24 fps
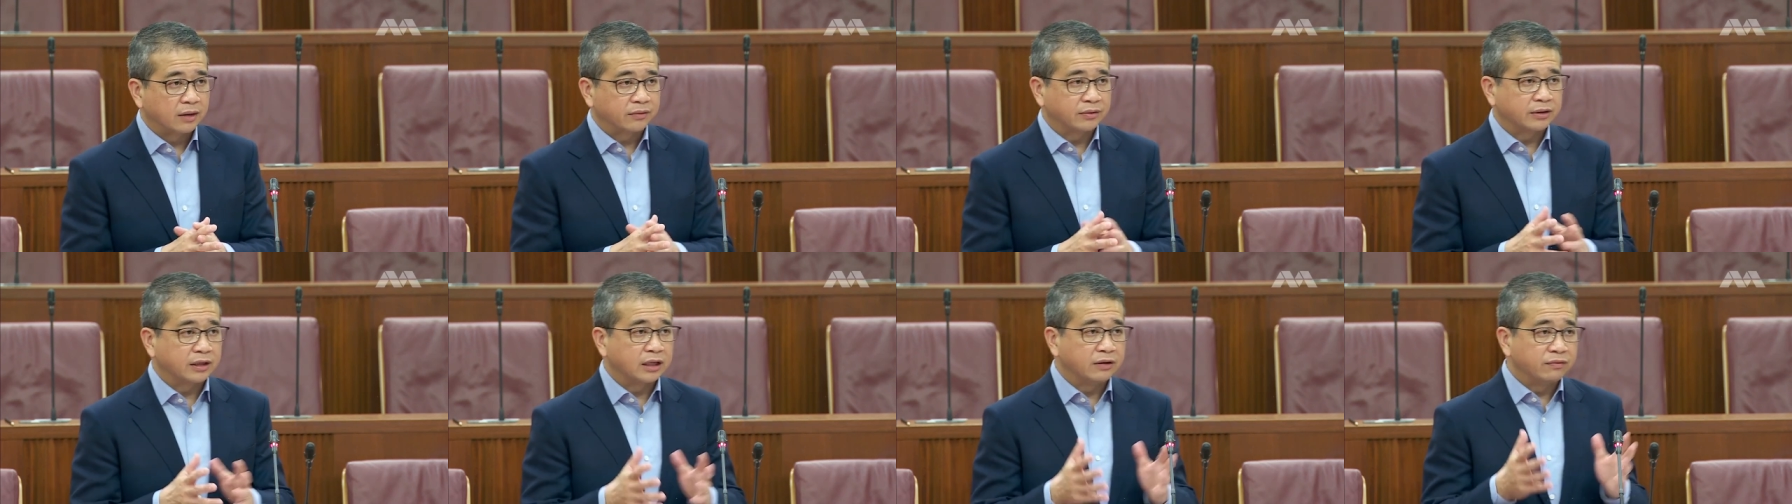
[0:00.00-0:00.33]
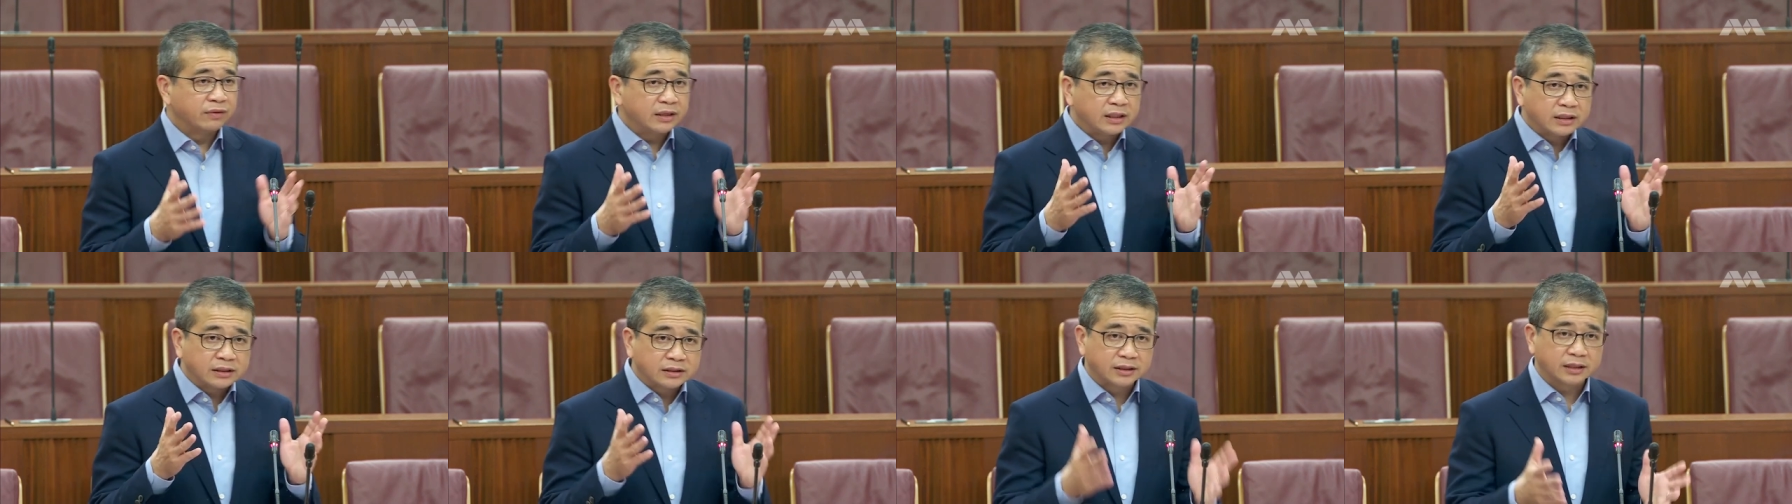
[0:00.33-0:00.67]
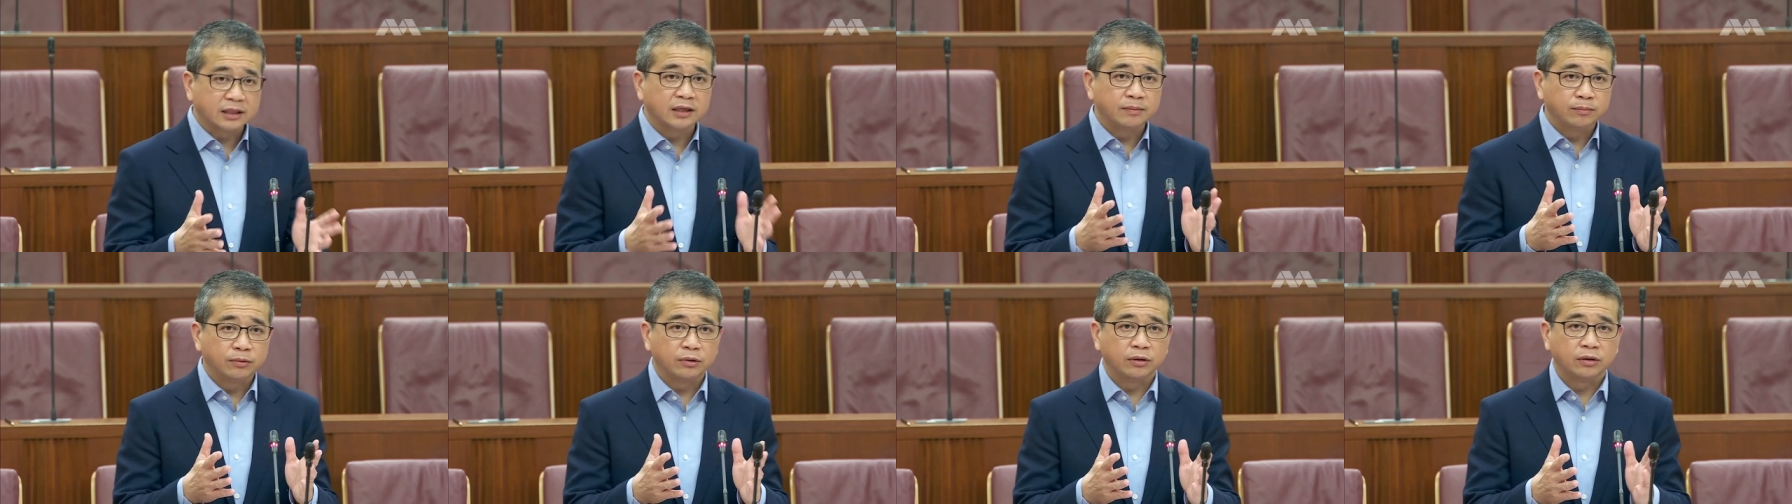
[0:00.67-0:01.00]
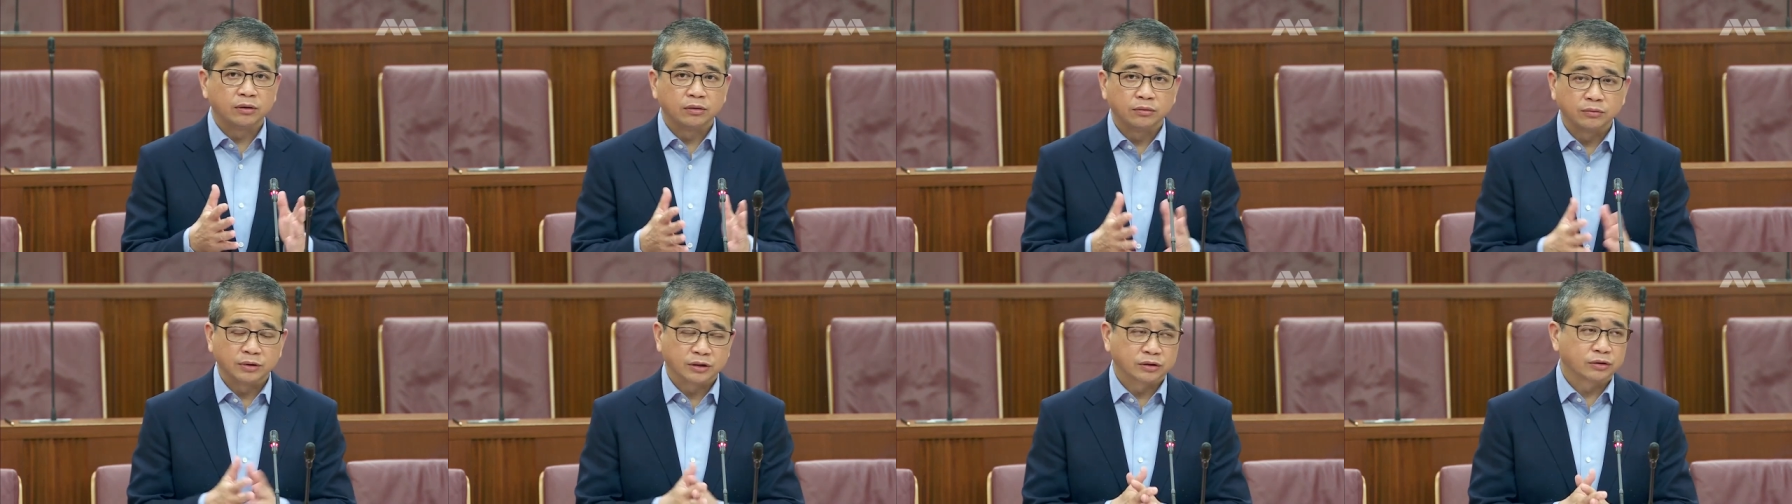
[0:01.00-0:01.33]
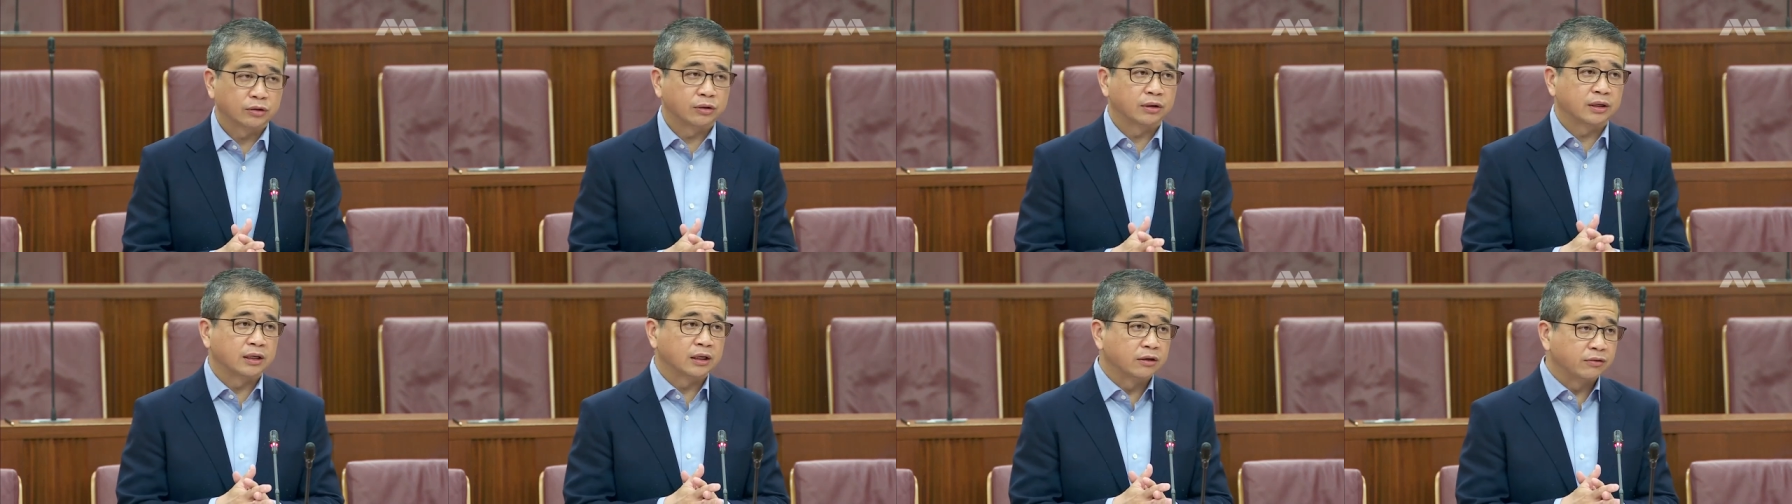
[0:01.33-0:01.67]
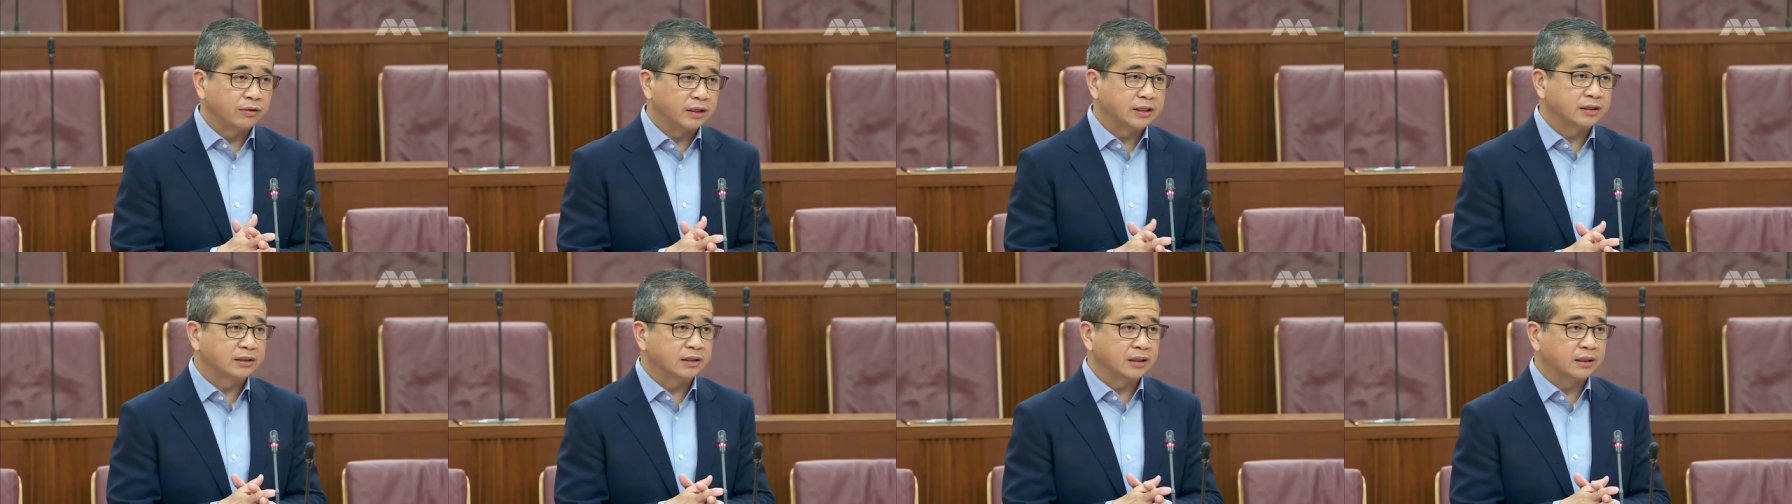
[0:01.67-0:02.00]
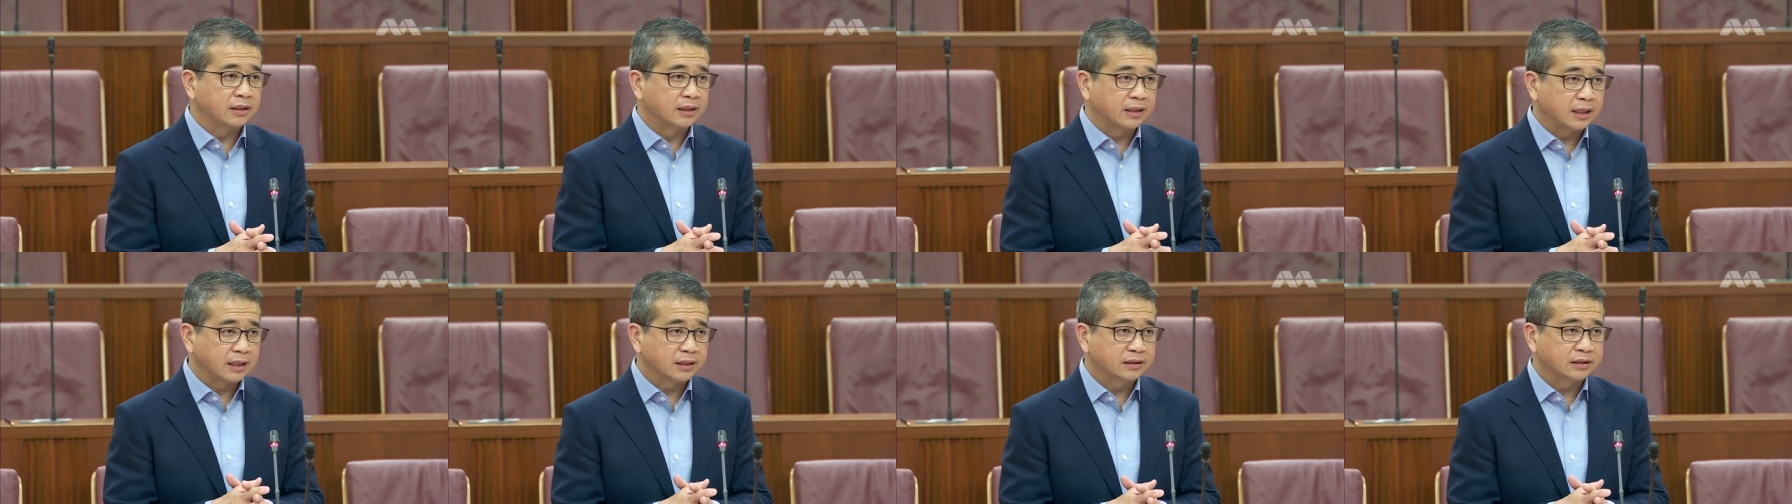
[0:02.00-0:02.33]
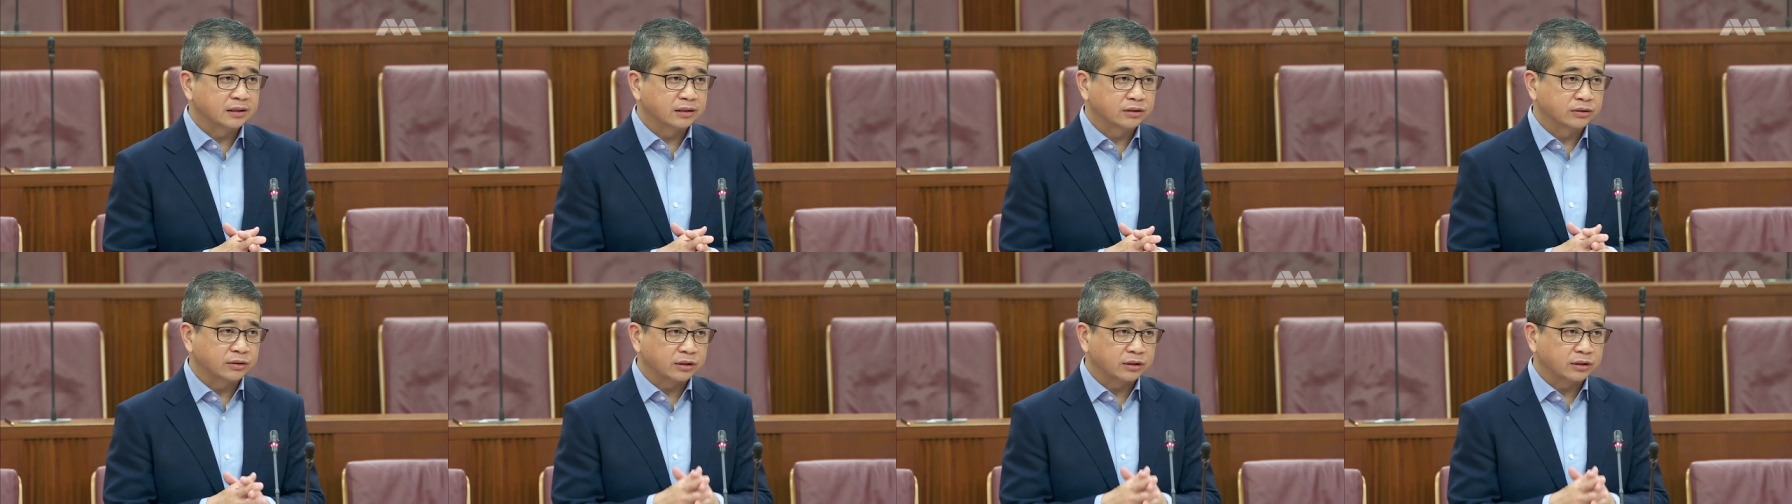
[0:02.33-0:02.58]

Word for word: I think even in Singapore, we saw an increase in cases.